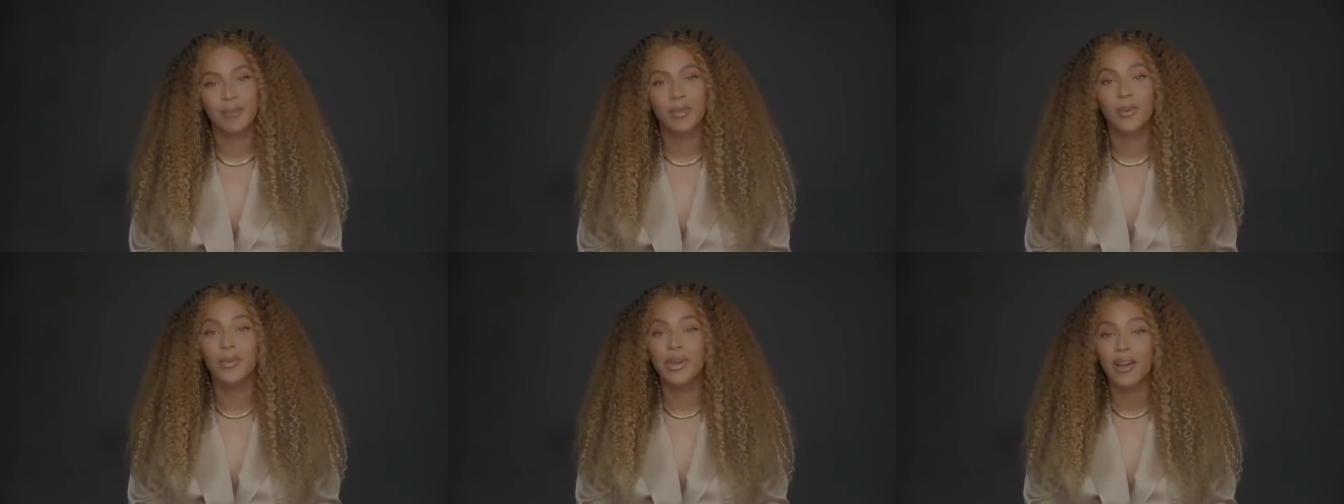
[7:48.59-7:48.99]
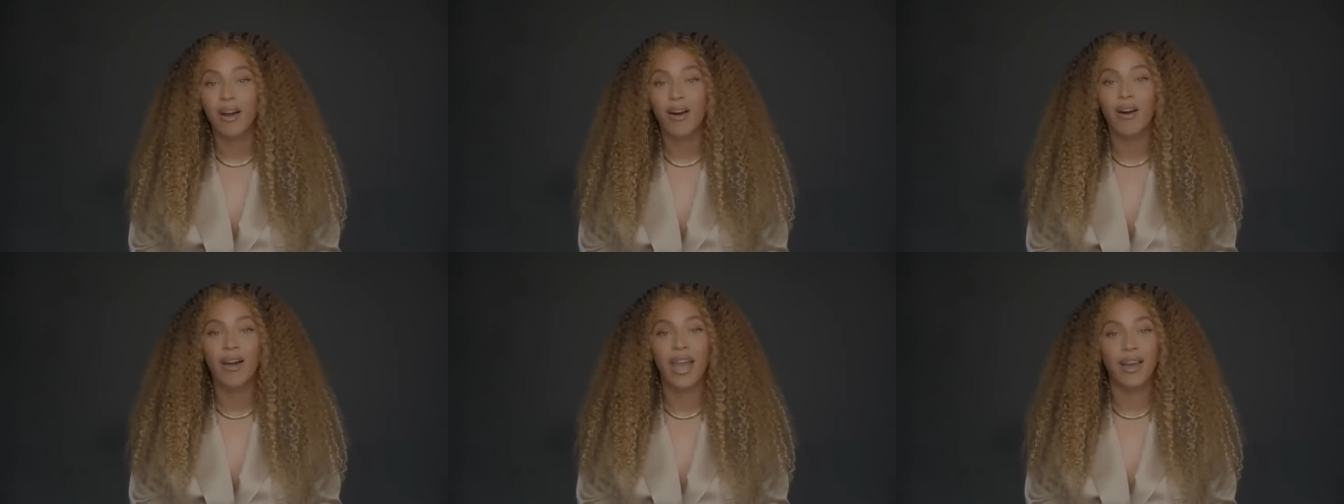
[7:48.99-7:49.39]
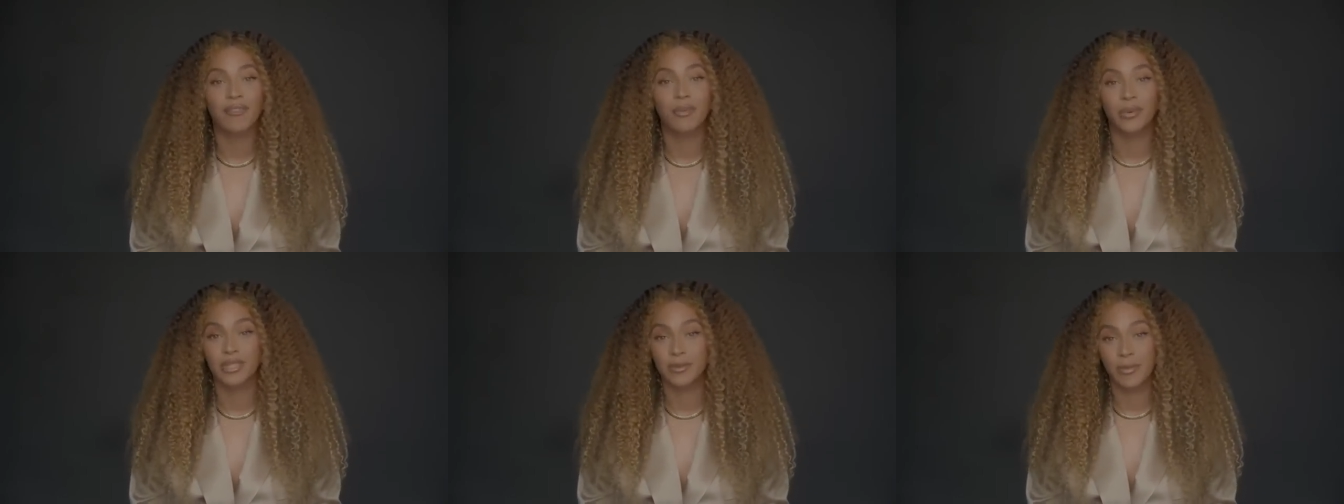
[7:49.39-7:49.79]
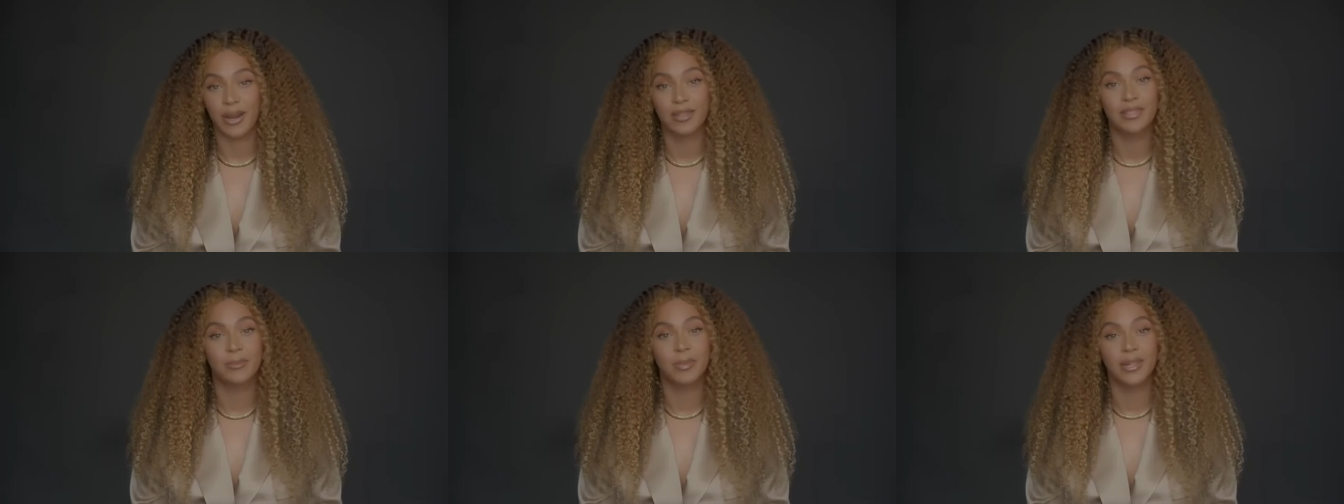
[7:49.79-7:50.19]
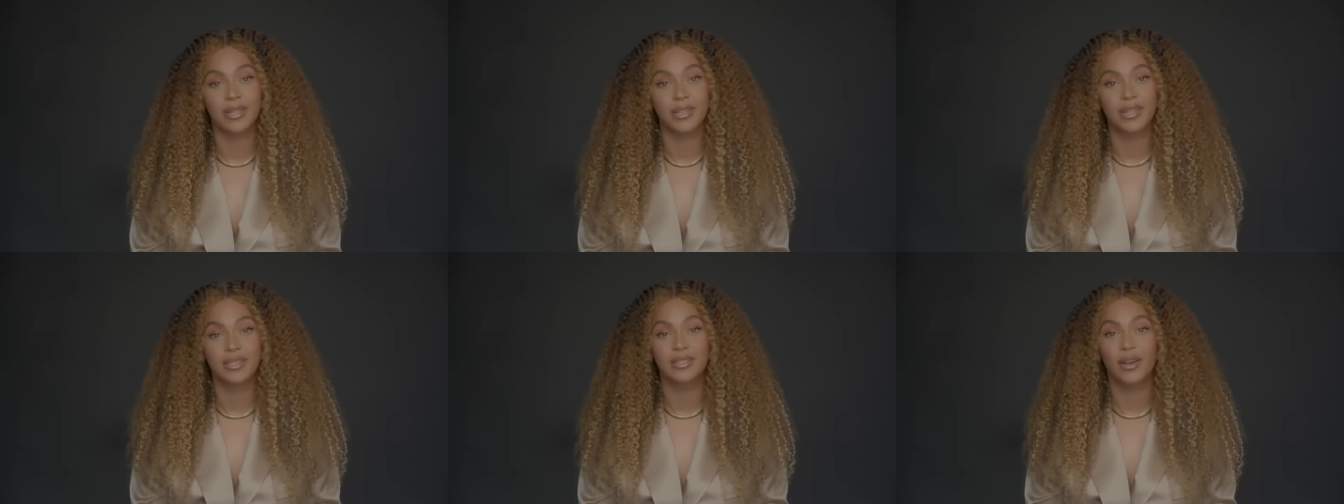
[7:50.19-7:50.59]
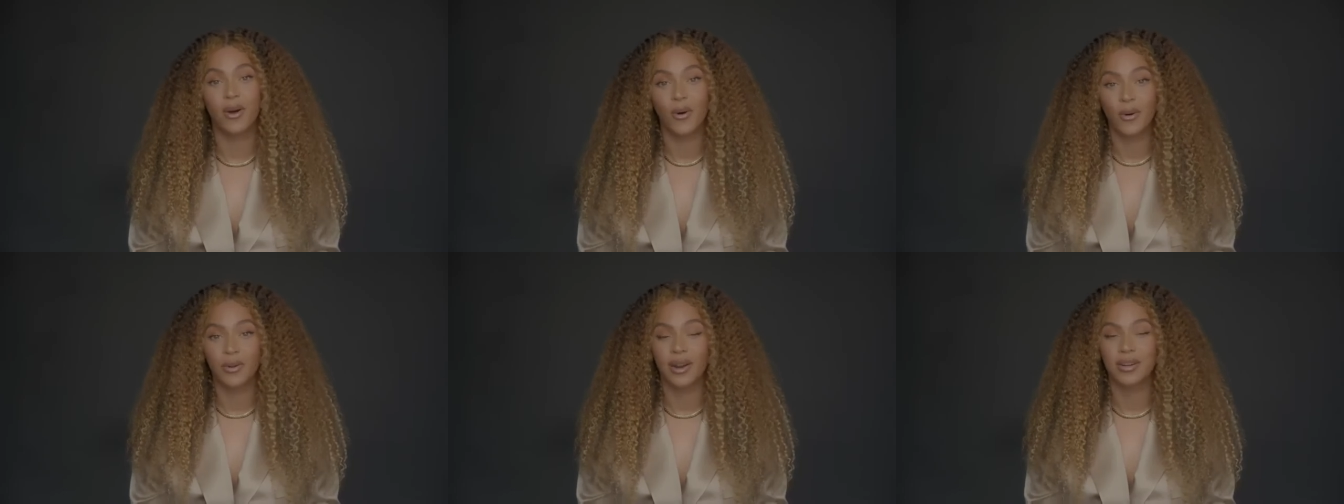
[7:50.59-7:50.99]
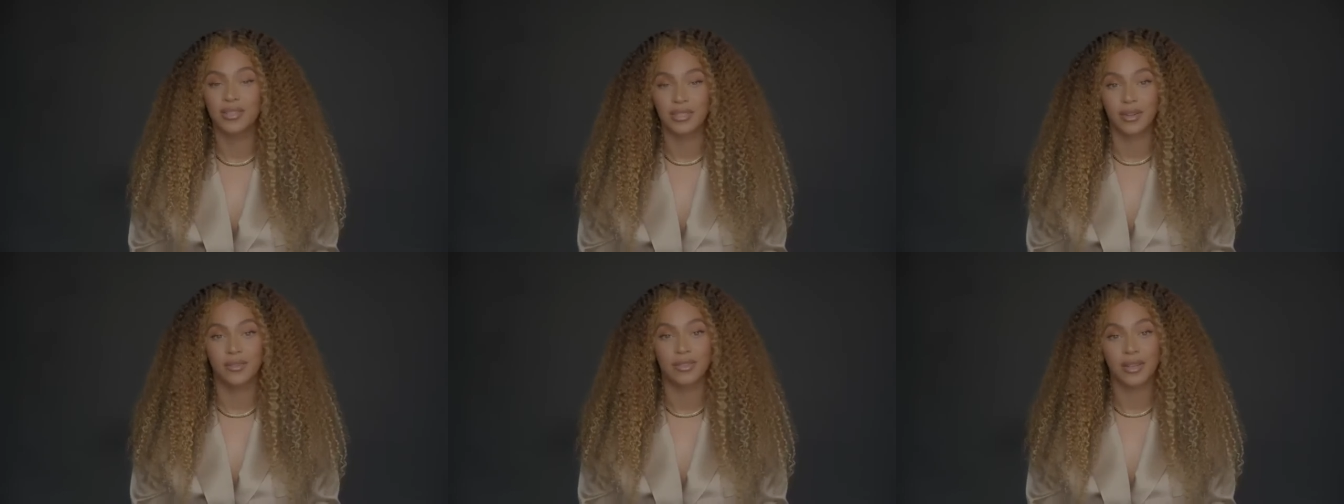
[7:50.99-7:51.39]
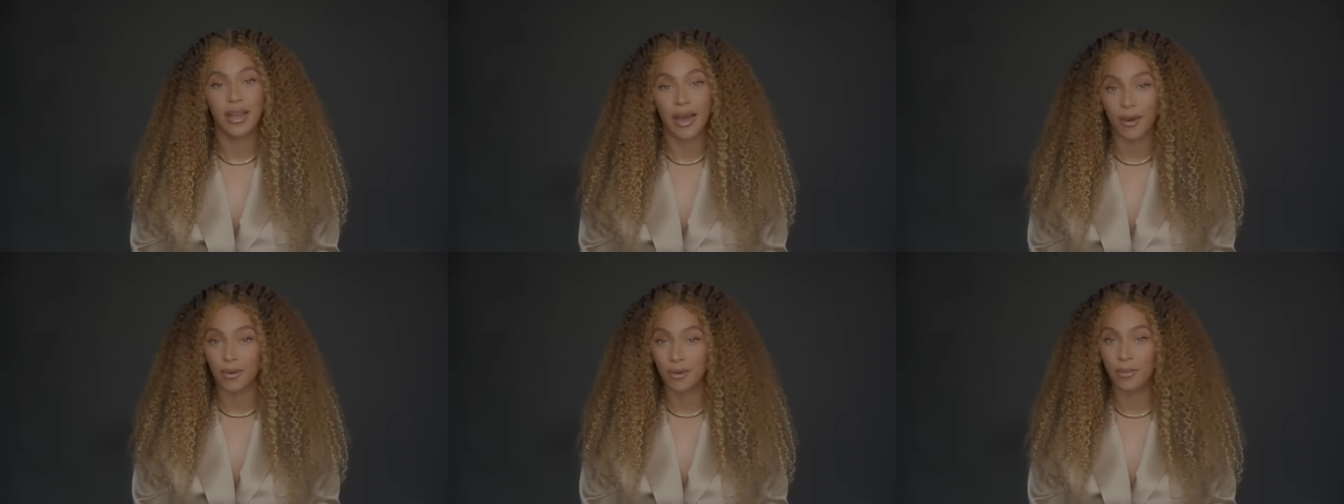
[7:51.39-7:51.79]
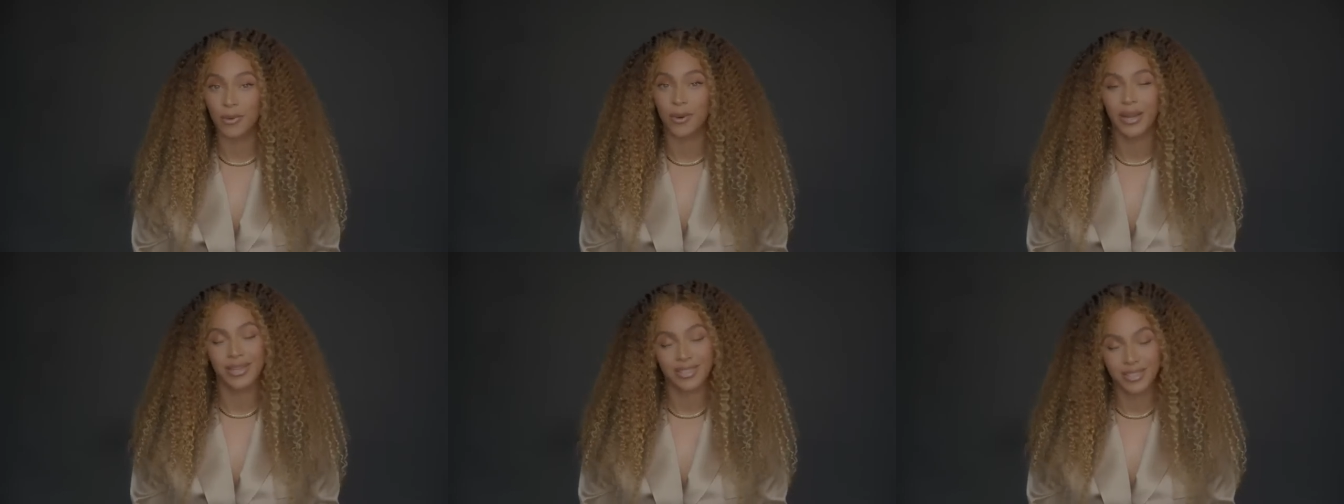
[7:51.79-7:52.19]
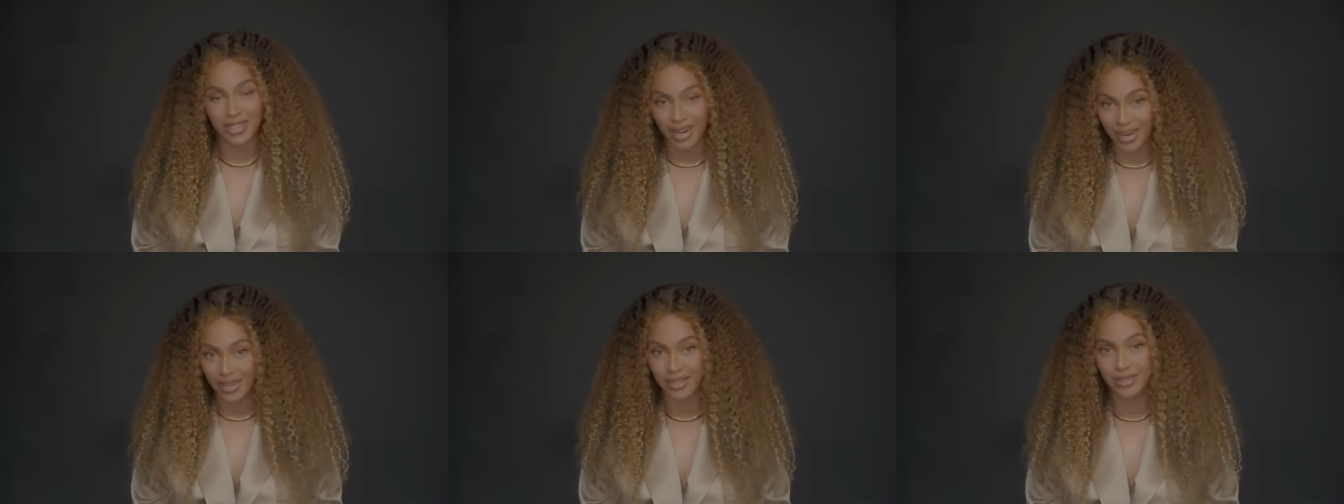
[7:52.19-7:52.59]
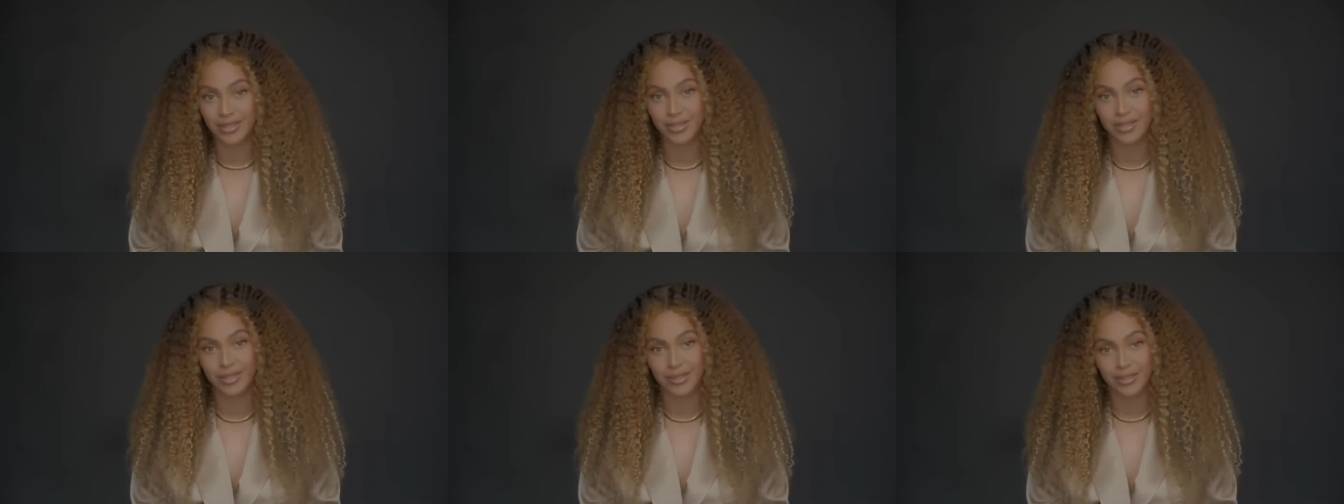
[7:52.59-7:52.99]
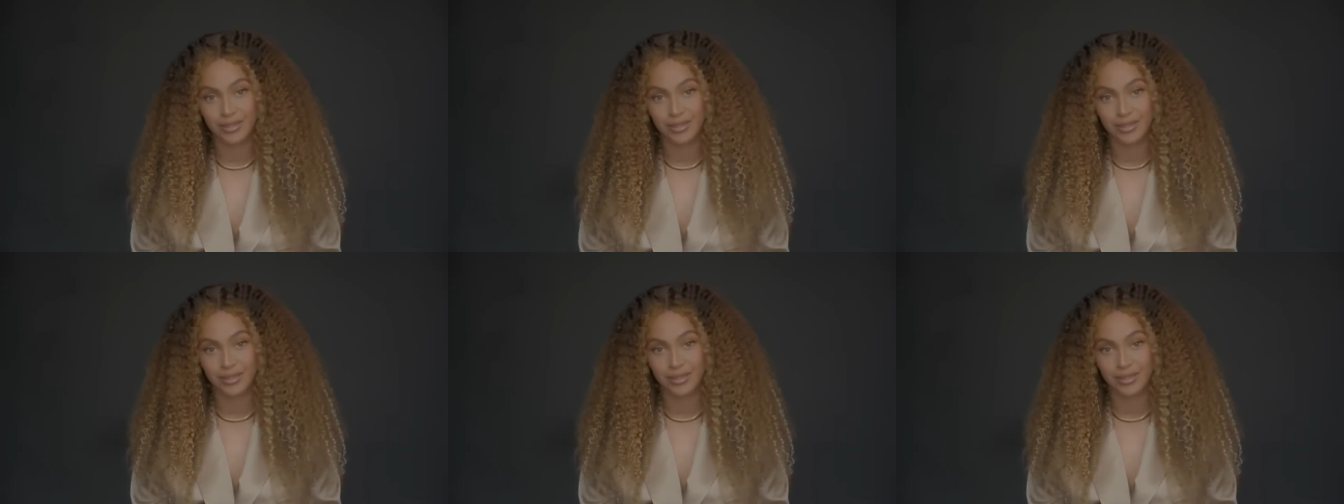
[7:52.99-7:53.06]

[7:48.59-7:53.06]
But we all have a responsibility to hold ourselves accountable and change.